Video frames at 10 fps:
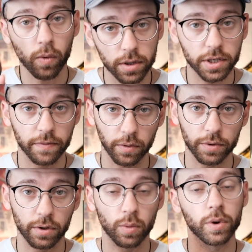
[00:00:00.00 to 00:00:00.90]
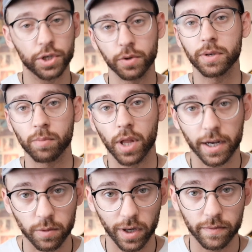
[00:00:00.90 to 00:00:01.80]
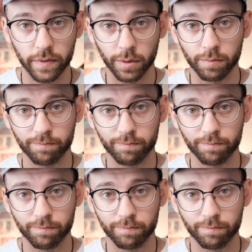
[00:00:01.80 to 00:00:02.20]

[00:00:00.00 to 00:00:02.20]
orange filter when shooting black and white film.